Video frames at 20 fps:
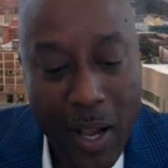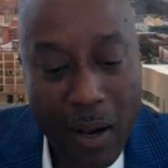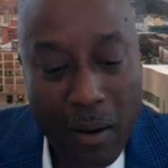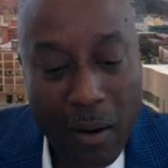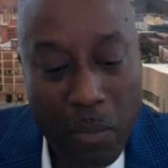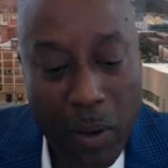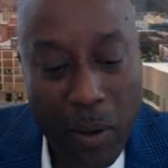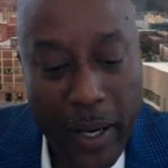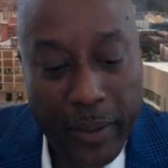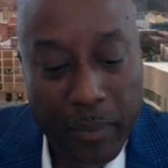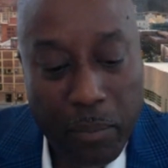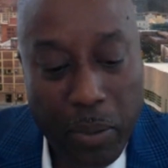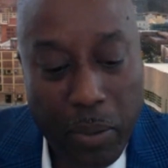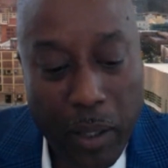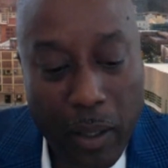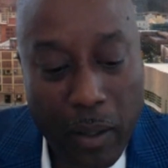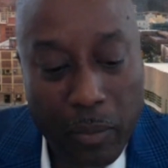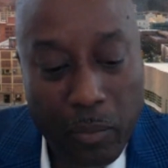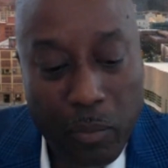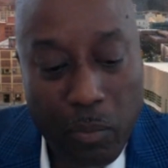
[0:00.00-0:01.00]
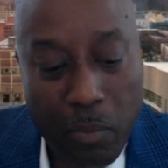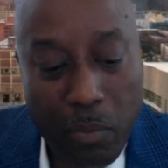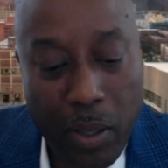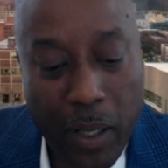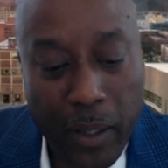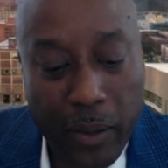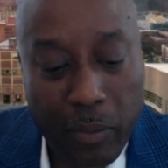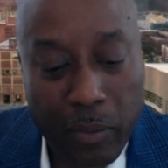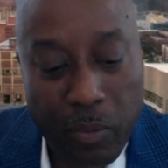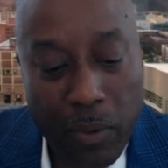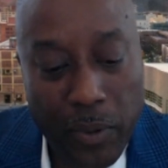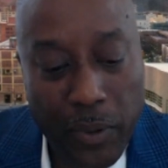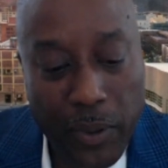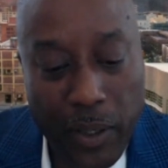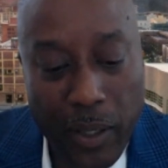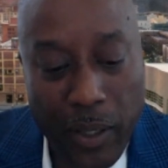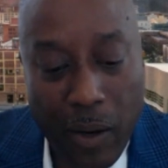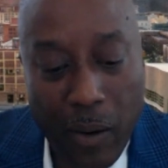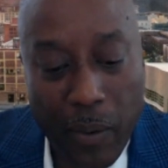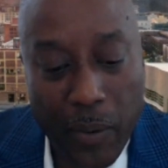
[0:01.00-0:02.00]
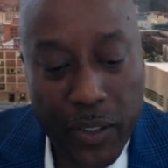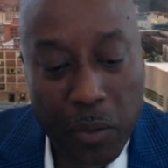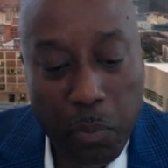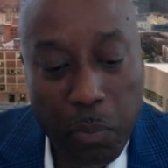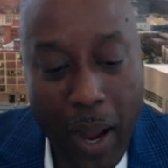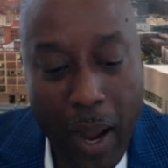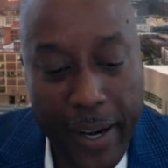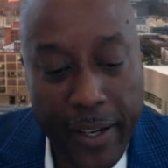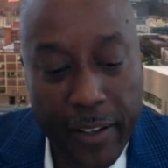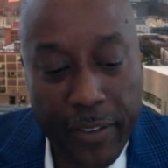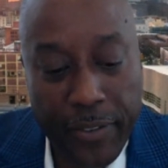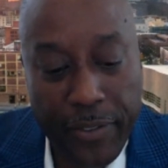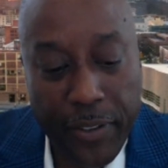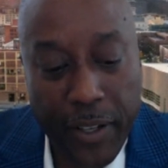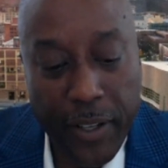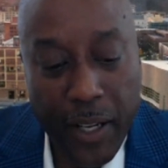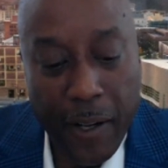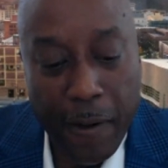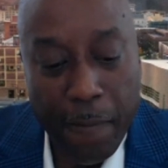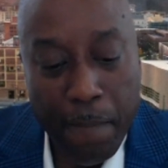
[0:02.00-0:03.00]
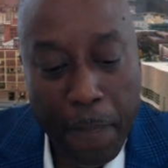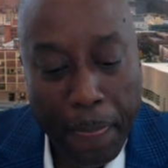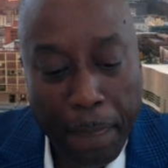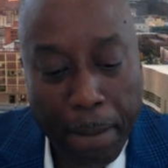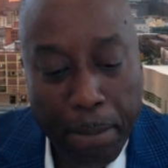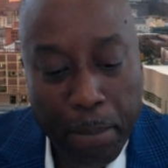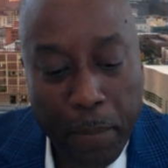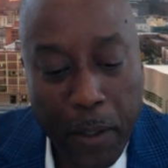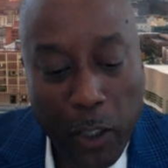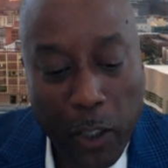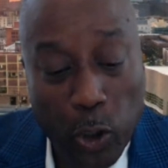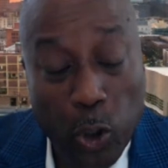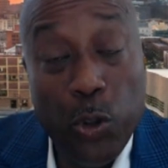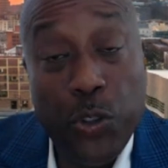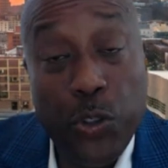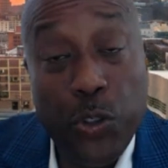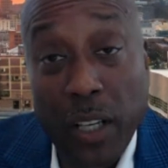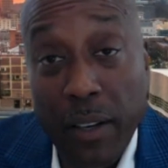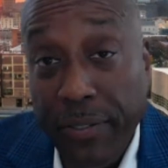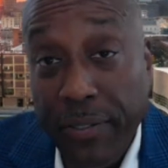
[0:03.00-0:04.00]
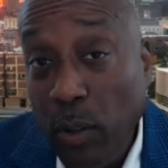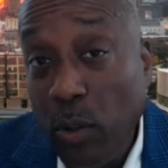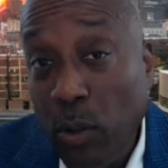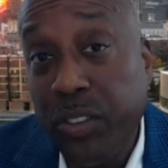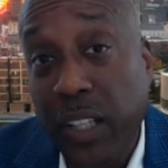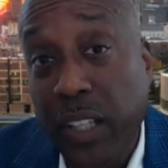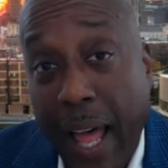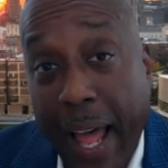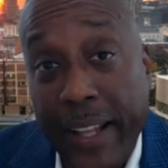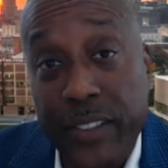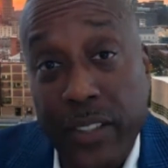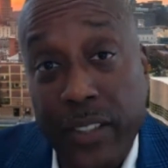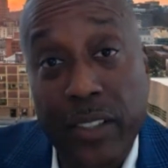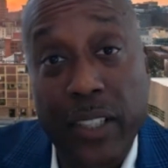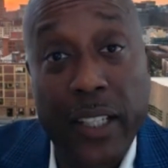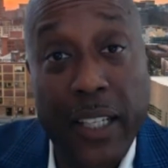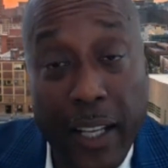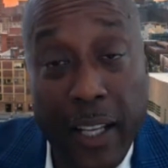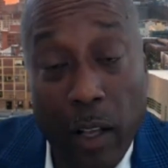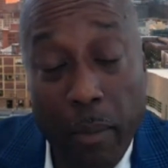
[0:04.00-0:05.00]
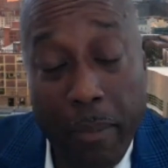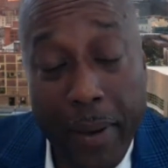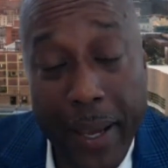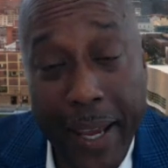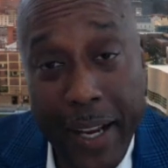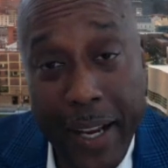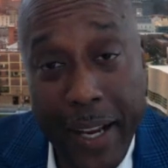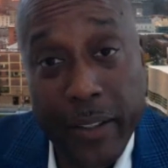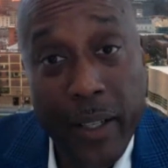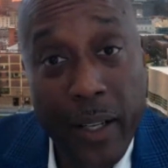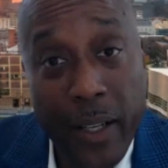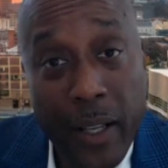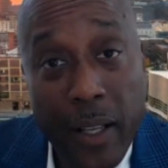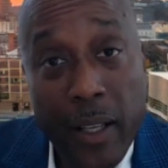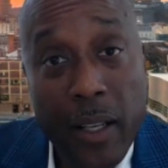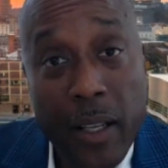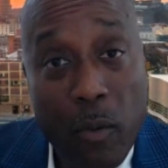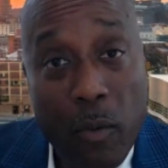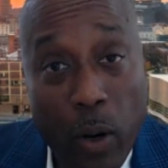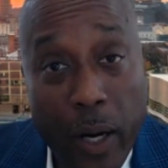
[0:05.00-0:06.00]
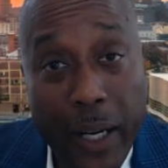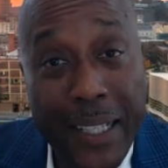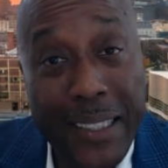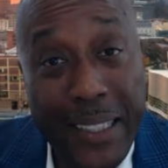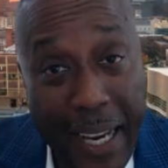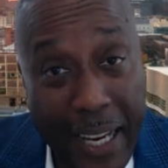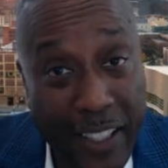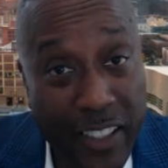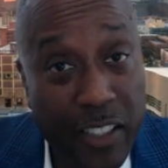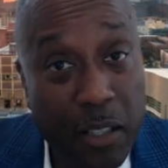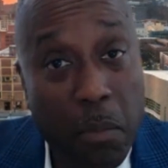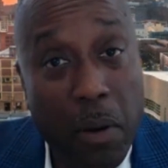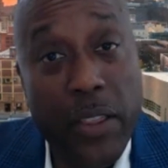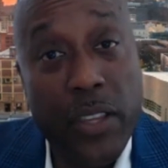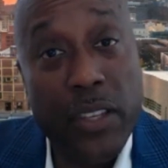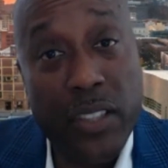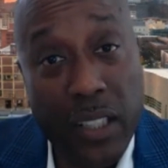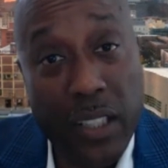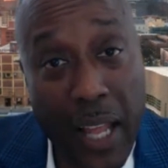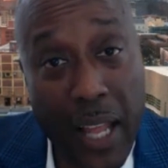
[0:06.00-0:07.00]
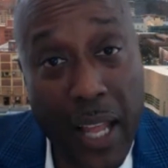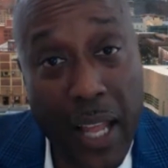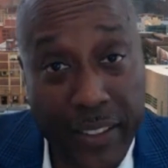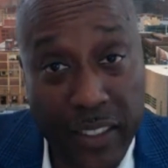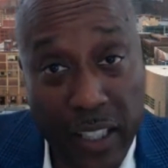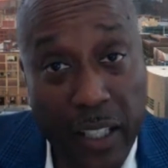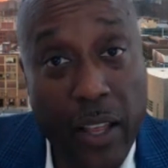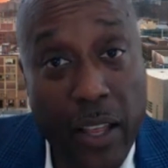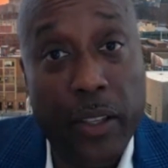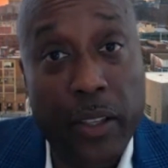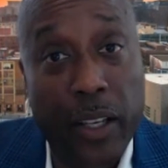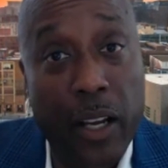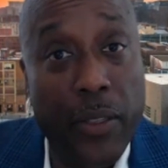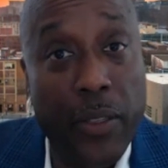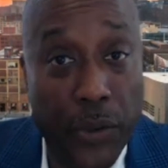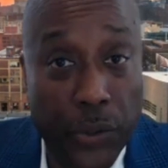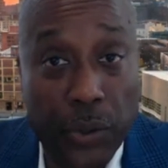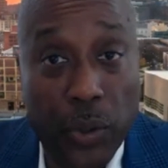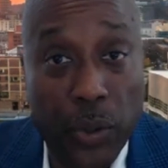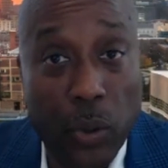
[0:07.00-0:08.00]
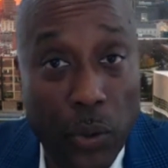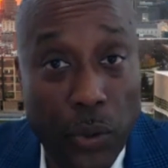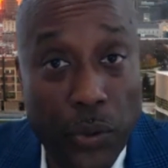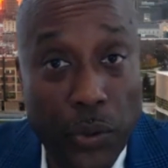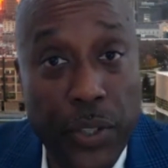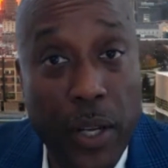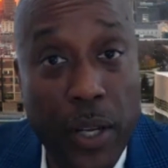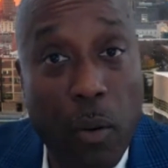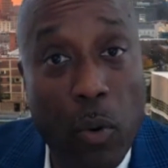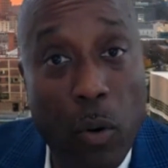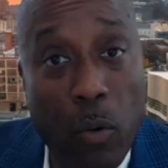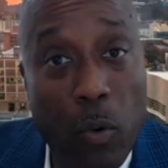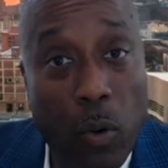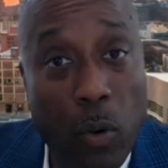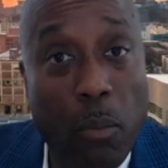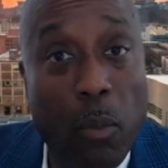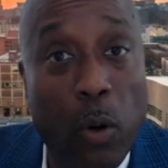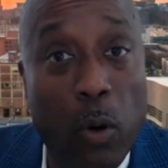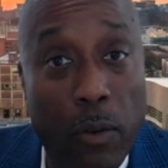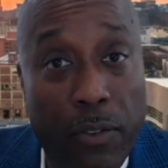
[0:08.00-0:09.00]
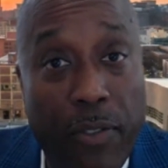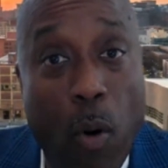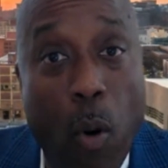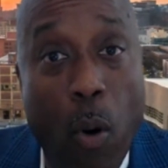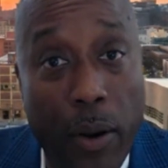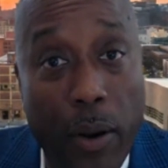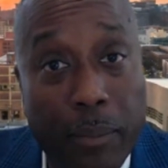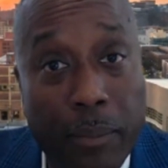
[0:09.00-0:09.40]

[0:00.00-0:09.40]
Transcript: But in spite of losing a few slots to NeoMed, we're going to gain some other slots at other schools, and we'll move forward.